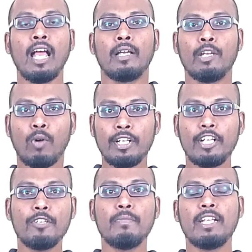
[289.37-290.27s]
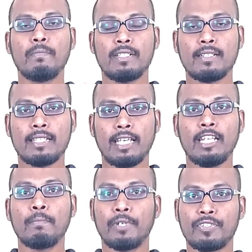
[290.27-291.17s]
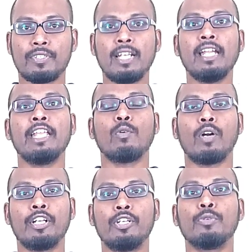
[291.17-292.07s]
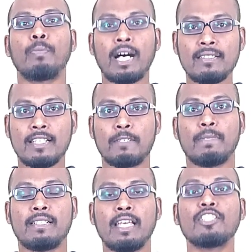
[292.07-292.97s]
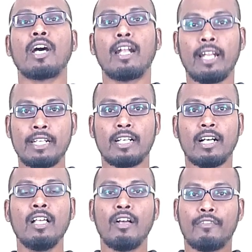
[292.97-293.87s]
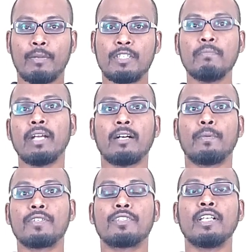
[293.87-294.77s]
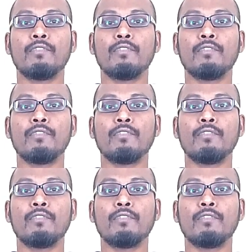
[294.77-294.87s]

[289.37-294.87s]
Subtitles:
He wanted to meet Mrs. Kenny personally and he wanted to pass this message or letter from Jim McPherson,